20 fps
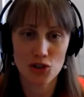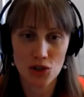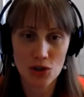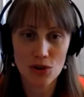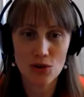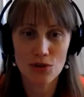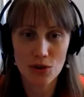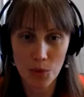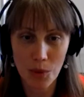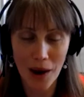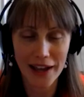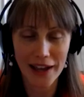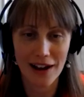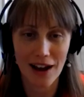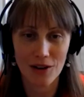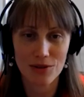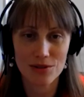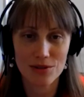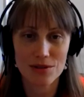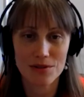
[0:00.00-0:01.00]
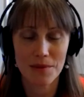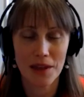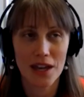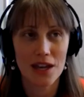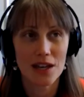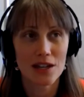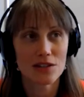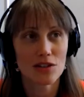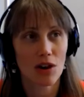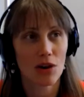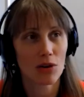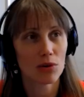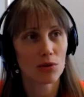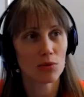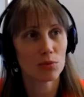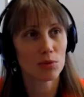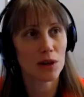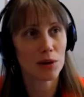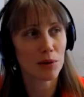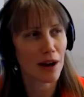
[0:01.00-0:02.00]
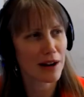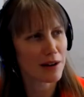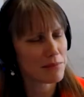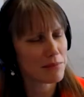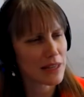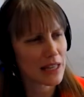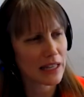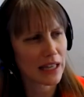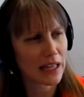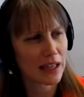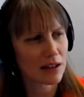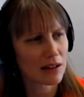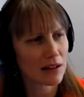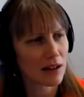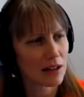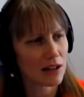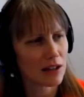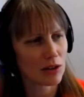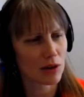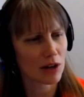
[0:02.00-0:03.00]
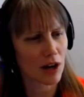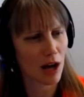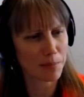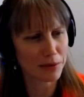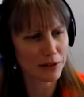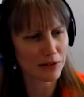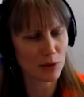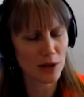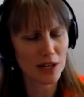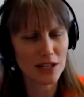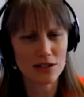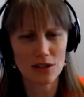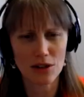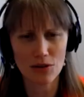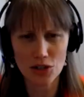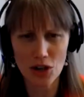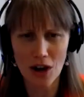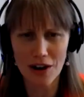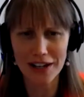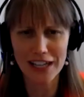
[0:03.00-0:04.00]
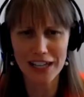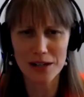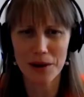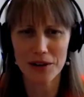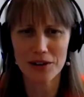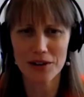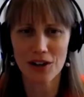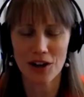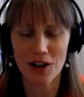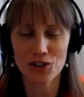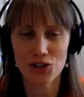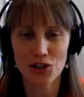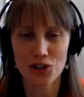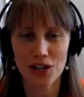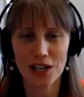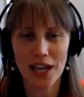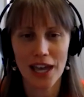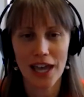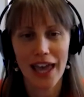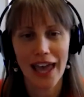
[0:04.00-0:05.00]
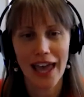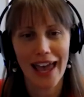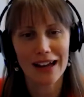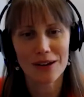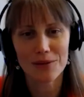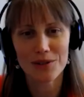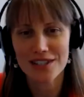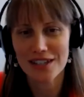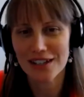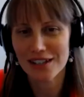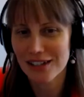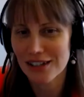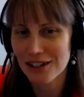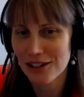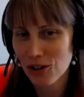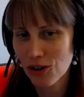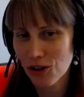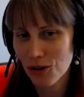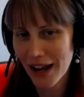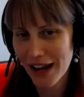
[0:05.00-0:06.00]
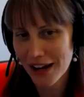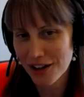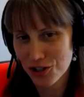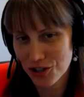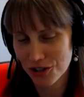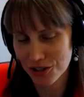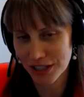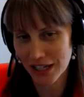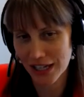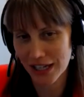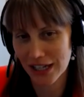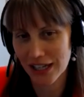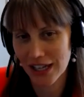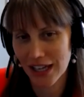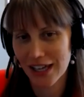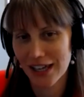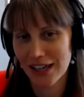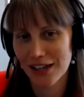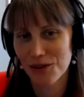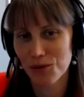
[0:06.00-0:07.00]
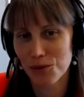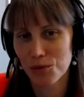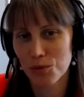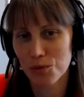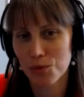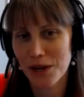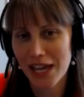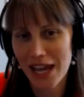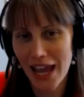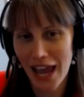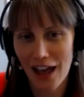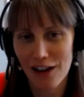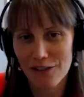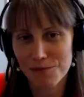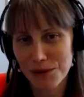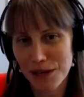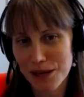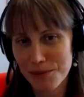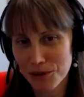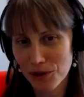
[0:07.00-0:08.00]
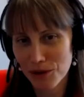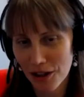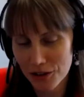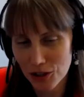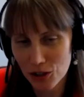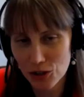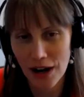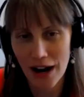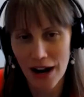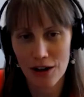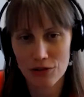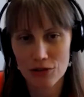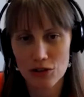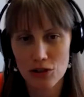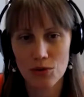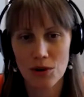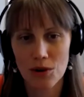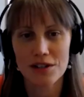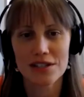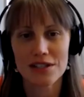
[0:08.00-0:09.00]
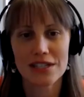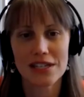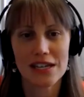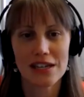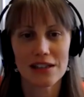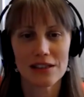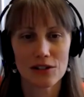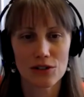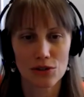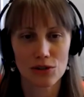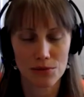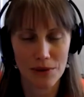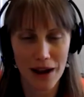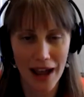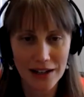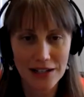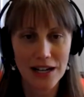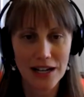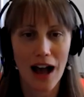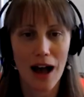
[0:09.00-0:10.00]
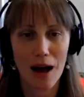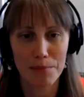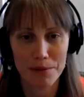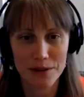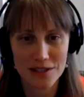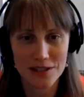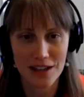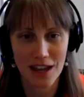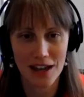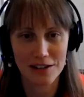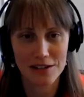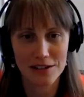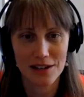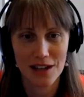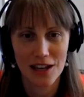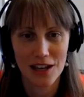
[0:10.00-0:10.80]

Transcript: to the White House. So we were at a meeting, you know, a couple of weeks ago talking about a country, and we said, you know, actually, we have people on the ground who are seeing the direct opposite,